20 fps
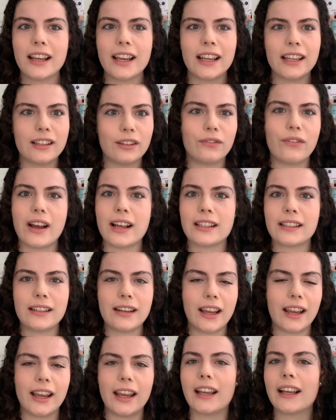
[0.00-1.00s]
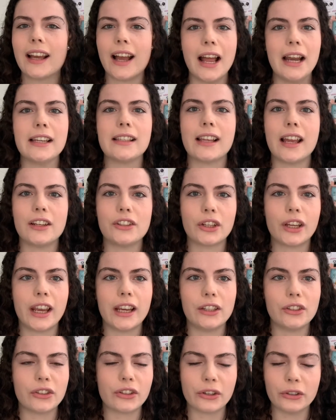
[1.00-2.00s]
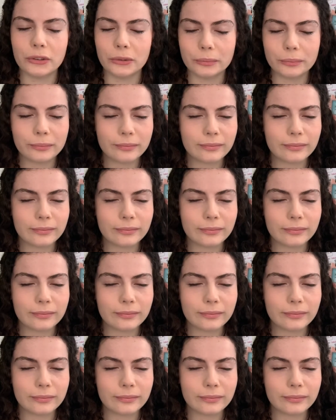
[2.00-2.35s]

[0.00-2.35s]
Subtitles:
it's fascinating and it's educational.